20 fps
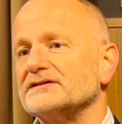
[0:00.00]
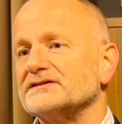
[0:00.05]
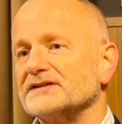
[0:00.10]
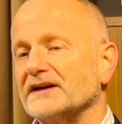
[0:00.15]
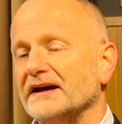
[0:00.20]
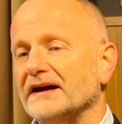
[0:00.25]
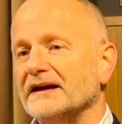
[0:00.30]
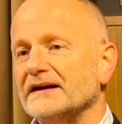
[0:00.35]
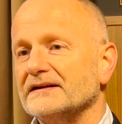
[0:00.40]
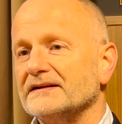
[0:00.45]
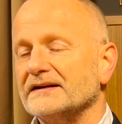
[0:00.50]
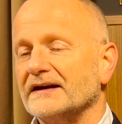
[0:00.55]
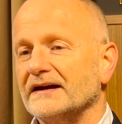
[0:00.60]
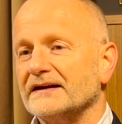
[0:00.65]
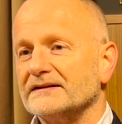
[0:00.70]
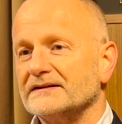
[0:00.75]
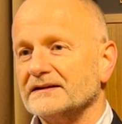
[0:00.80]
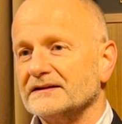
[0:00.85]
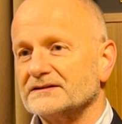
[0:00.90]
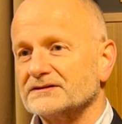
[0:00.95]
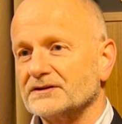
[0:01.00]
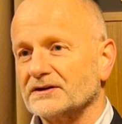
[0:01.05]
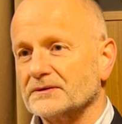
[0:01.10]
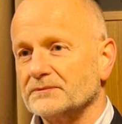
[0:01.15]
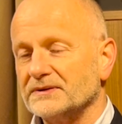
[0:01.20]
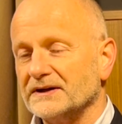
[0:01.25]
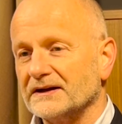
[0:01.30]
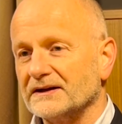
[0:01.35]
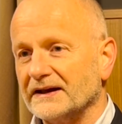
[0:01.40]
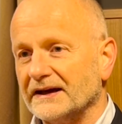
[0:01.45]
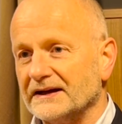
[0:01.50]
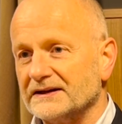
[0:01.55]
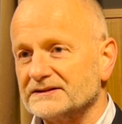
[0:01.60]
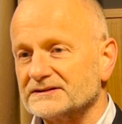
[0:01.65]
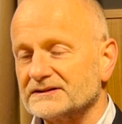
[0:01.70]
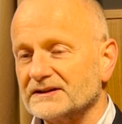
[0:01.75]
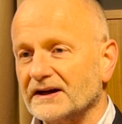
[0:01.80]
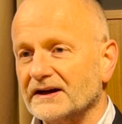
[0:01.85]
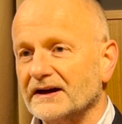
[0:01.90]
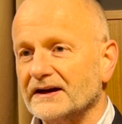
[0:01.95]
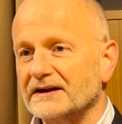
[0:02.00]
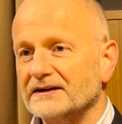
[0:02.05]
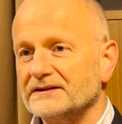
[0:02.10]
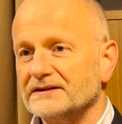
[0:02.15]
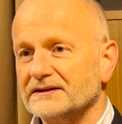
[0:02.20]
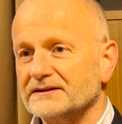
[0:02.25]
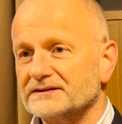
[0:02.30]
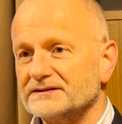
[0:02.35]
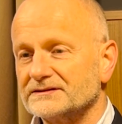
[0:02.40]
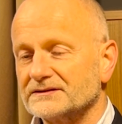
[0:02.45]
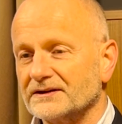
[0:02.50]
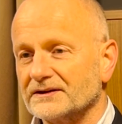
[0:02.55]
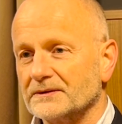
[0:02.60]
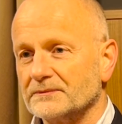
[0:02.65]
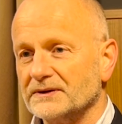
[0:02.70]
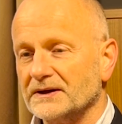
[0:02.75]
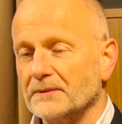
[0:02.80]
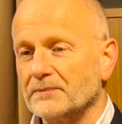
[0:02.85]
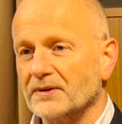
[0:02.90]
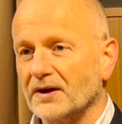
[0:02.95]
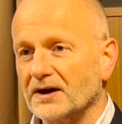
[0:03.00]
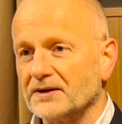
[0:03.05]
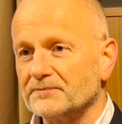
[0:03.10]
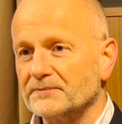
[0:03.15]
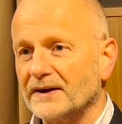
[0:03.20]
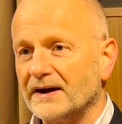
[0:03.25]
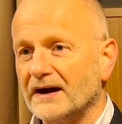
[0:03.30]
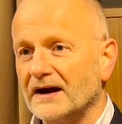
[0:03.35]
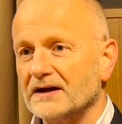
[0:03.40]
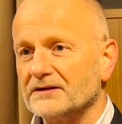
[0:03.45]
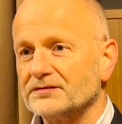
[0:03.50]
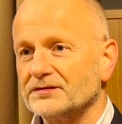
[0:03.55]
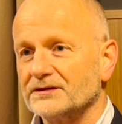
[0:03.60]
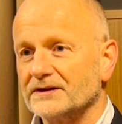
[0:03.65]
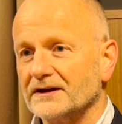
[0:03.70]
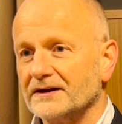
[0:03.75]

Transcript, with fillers: saying that it's going to be a landslide, it's going to be a bloodbath,